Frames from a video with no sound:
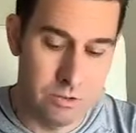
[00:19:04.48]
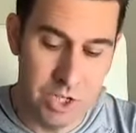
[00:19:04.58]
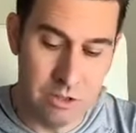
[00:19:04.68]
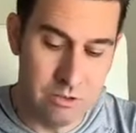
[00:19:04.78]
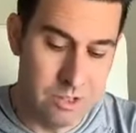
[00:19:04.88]

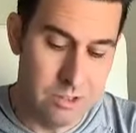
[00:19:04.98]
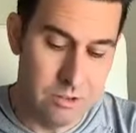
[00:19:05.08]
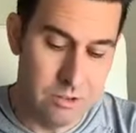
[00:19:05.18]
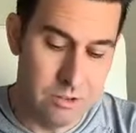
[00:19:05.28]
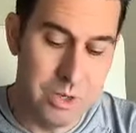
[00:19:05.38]
You know,
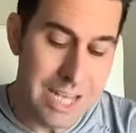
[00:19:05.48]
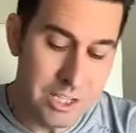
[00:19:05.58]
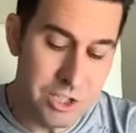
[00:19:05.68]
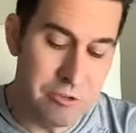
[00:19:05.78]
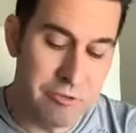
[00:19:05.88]
we
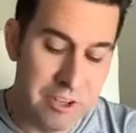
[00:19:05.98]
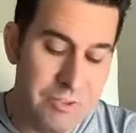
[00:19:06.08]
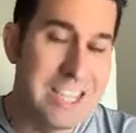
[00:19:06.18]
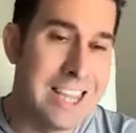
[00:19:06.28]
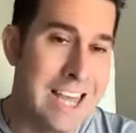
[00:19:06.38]
netted you
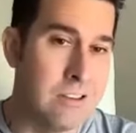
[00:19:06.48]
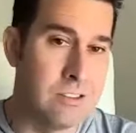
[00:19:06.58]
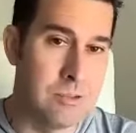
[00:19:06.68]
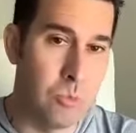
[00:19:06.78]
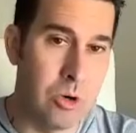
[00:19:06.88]

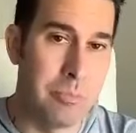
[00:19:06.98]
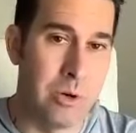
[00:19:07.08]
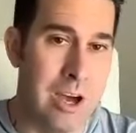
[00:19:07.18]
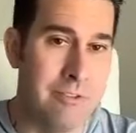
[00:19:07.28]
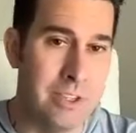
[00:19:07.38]
50,000 more
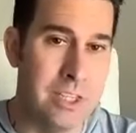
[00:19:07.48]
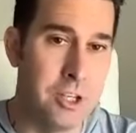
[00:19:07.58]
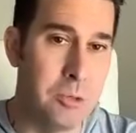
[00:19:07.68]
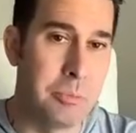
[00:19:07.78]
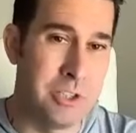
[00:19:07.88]
profit
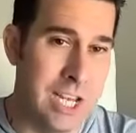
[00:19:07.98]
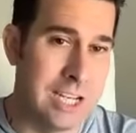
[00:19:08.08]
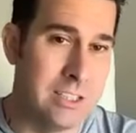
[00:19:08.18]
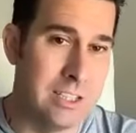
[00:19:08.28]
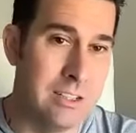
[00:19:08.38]
than you
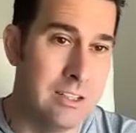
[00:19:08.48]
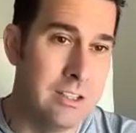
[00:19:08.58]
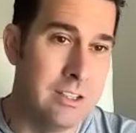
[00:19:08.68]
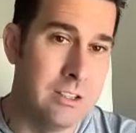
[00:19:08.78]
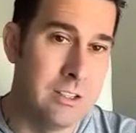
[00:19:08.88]
projected
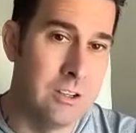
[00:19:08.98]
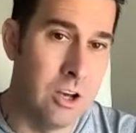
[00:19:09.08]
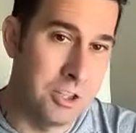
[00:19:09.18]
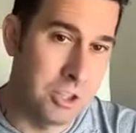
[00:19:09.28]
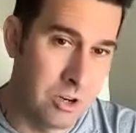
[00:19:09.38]

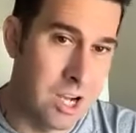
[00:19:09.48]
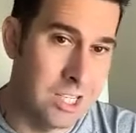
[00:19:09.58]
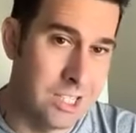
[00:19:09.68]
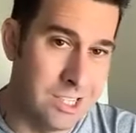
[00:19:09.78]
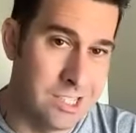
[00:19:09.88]
on the
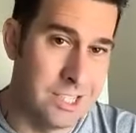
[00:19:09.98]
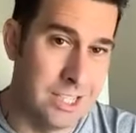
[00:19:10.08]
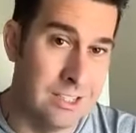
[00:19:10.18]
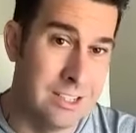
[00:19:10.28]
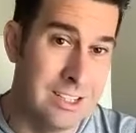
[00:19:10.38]
Crockett
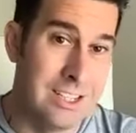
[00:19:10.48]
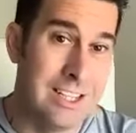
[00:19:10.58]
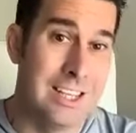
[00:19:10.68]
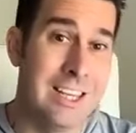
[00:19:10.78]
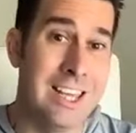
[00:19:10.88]
listing
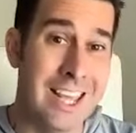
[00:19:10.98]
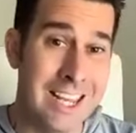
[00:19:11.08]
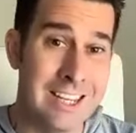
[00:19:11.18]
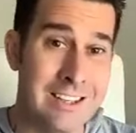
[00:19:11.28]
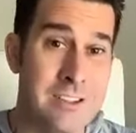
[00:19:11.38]

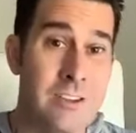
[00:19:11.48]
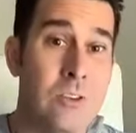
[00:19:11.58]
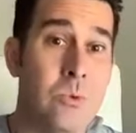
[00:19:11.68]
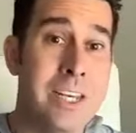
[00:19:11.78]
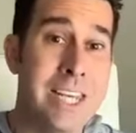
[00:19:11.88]
and
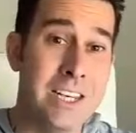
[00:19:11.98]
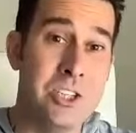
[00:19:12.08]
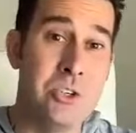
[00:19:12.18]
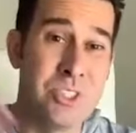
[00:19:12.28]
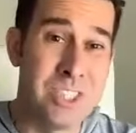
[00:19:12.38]
we
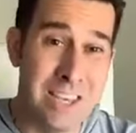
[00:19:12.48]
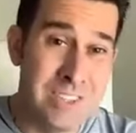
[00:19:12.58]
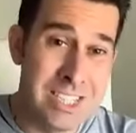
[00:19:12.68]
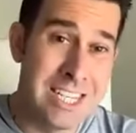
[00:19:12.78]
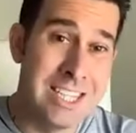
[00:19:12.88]
netted you
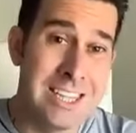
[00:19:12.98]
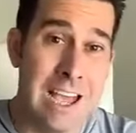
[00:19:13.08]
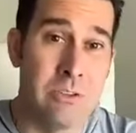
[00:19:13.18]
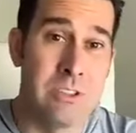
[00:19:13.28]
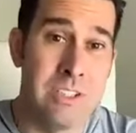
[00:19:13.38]

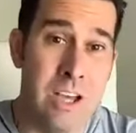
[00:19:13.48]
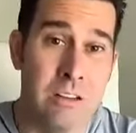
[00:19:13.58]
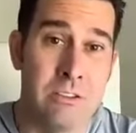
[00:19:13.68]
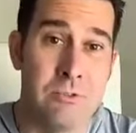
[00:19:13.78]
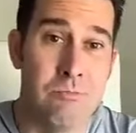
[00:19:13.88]

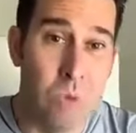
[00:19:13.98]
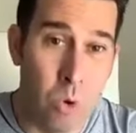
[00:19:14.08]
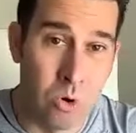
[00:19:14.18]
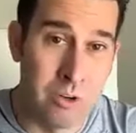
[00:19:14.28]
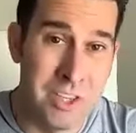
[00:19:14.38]
$17,000
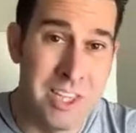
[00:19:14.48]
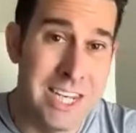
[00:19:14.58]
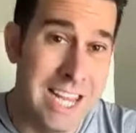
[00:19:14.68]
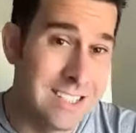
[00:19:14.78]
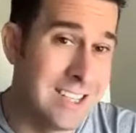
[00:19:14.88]
more than
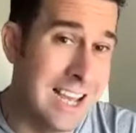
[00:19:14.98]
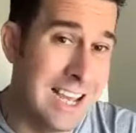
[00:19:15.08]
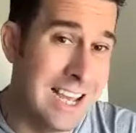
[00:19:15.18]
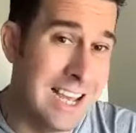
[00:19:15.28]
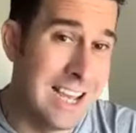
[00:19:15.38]
the next
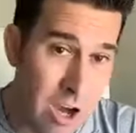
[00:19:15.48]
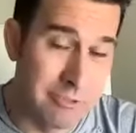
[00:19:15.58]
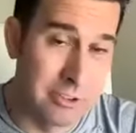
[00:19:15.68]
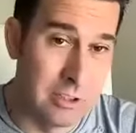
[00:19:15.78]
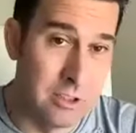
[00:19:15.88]
highest
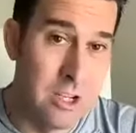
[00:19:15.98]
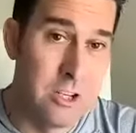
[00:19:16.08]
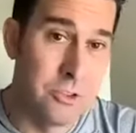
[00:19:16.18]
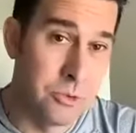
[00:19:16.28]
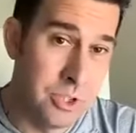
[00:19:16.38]
offer
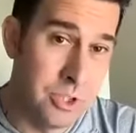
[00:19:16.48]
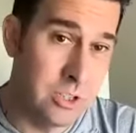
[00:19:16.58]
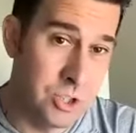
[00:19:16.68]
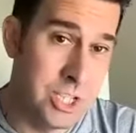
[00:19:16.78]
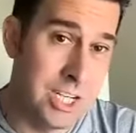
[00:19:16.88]
through
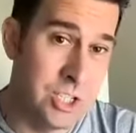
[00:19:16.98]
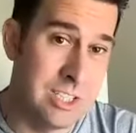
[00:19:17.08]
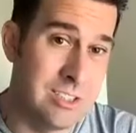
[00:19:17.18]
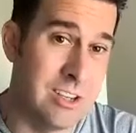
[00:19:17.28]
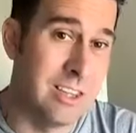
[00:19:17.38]

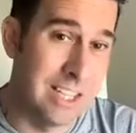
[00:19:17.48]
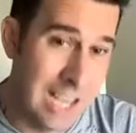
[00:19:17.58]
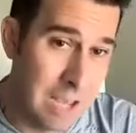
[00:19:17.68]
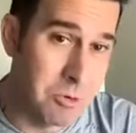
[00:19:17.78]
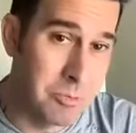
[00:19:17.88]
negotiations on the
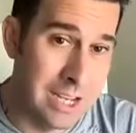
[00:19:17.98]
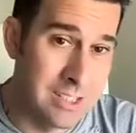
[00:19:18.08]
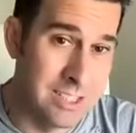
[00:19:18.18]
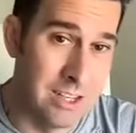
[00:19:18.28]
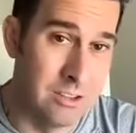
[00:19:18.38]

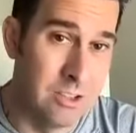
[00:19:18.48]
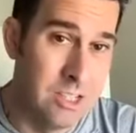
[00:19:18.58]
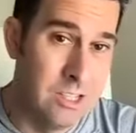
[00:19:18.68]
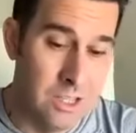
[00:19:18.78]
camelback sale.